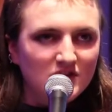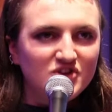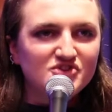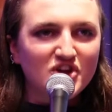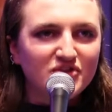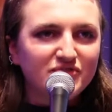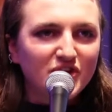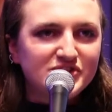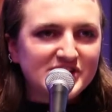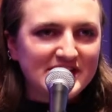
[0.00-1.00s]
You don't
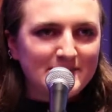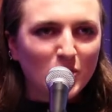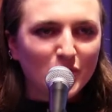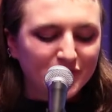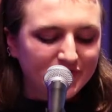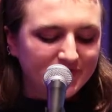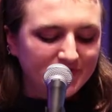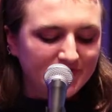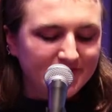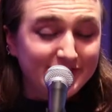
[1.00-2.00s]
vote anymore.
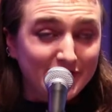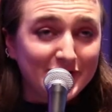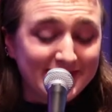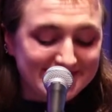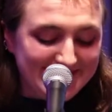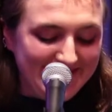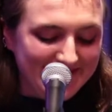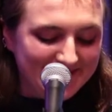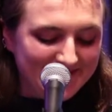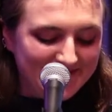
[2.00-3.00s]

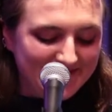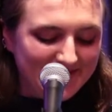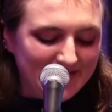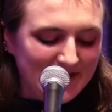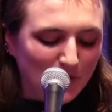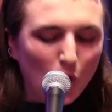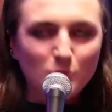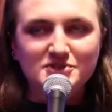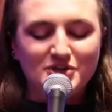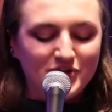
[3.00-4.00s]
Seriously. He
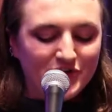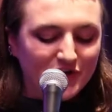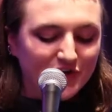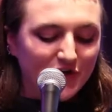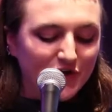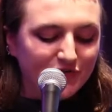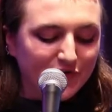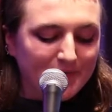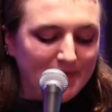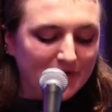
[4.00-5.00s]
gawped at her
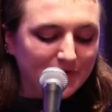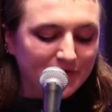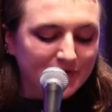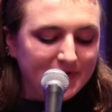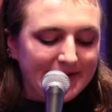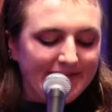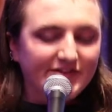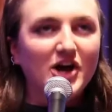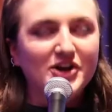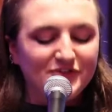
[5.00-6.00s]
over a meal, his
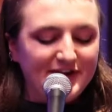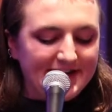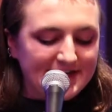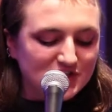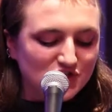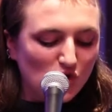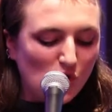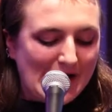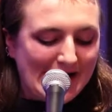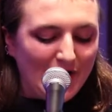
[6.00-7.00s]
cutlery and his jaw
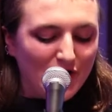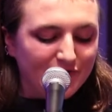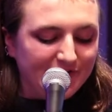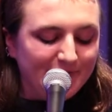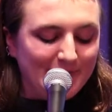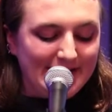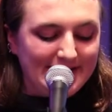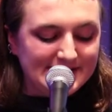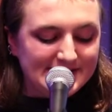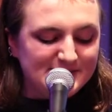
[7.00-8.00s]
hanging over his
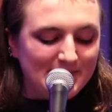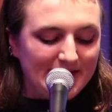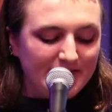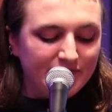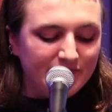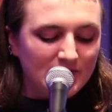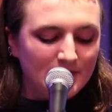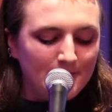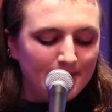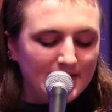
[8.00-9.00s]
plate in disbelief.
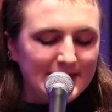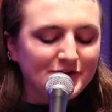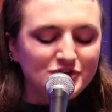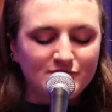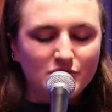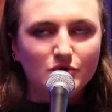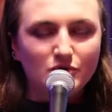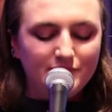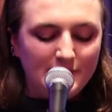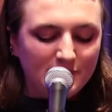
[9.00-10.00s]
He couldn't
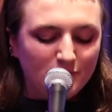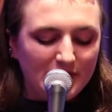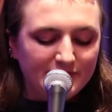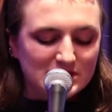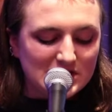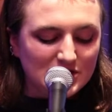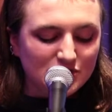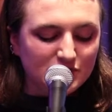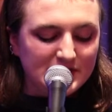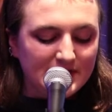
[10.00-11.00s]
recall if it was breakfast,
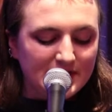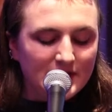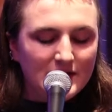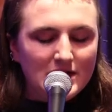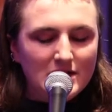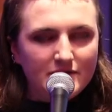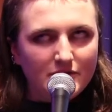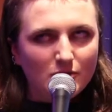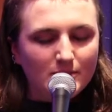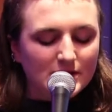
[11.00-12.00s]
lunch, or dinner.
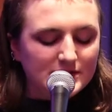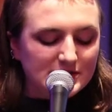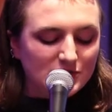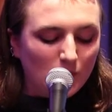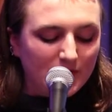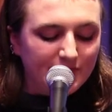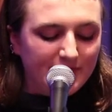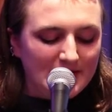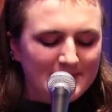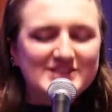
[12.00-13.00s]
They all blurred into one for
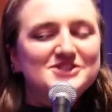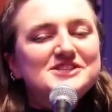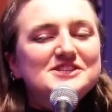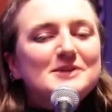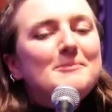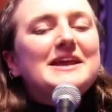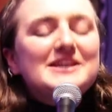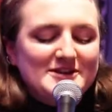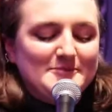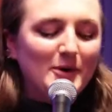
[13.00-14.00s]
him. It's just an
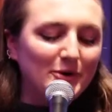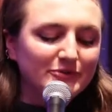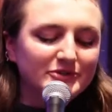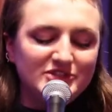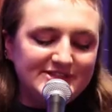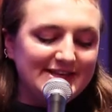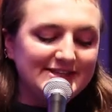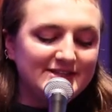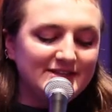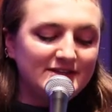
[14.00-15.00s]
opinion poll, she said.